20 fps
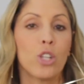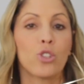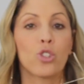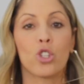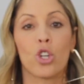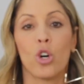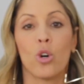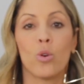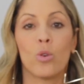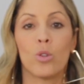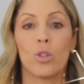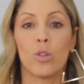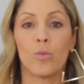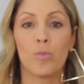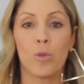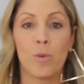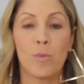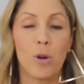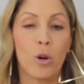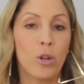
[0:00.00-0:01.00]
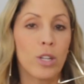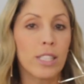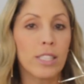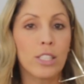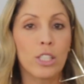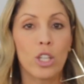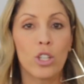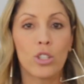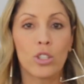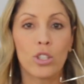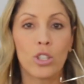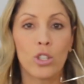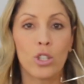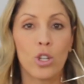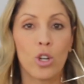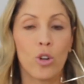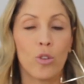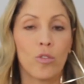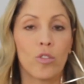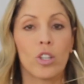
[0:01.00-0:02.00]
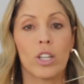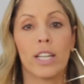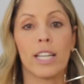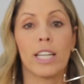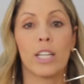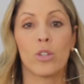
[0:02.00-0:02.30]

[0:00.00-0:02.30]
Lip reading: So promoting cell turnover